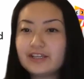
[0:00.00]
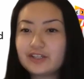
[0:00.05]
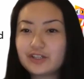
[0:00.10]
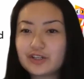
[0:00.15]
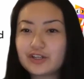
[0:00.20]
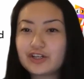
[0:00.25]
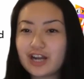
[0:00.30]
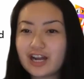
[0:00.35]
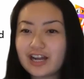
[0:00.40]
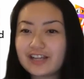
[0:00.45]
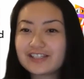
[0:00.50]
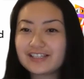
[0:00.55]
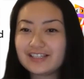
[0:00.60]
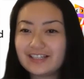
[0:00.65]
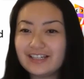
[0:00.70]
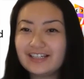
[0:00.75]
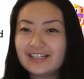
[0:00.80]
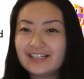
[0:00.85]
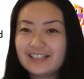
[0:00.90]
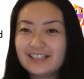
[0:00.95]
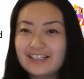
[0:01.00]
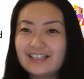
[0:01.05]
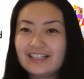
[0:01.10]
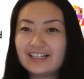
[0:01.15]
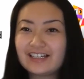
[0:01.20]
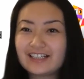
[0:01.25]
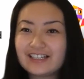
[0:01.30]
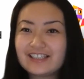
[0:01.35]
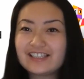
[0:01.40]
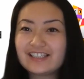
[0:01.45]
and curiosity,
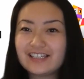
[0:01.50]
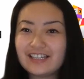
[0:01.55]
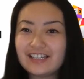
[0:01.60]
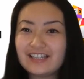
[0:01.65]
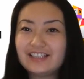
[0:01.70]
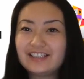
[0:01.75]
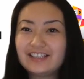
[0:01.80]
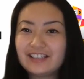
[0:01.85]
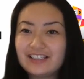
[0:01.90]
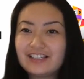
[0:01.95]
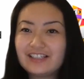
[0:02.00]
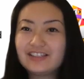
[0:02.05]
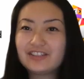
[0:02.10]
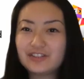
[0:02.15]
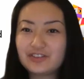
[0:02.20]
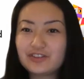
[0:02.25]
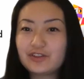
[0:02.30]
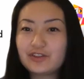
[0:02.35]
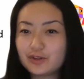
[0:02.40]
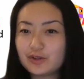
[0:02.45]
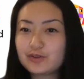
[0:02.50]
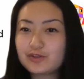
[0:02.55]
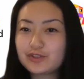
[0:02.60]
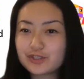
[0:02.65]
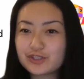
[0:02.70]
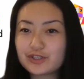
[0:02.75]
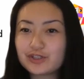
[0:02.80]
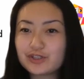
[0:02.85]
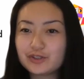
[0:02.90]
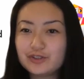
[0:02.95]
I can see those
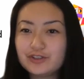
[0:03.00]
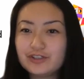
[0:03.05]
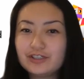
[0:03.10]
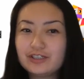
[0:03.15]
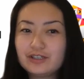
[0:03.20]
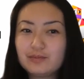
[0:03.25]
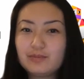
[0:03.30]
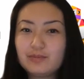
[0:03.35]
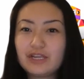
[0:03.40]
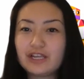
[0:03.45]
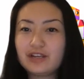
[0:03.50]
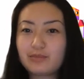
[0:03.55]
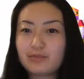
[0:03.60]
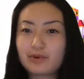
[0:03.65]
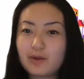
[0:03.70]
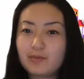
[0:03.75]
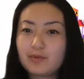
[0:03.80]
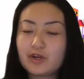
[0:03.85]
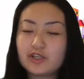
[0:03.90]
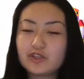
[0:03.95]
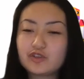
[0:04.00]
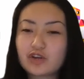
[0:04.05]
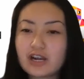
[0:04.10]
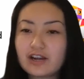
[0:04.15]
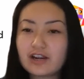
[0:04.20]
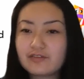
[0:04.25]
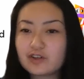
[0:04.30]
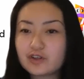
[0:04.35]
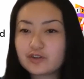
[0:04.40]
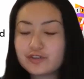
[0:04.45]
two being primary
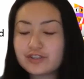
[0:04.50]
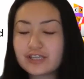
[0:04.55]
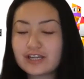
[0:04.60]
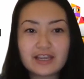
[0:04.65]
drivers.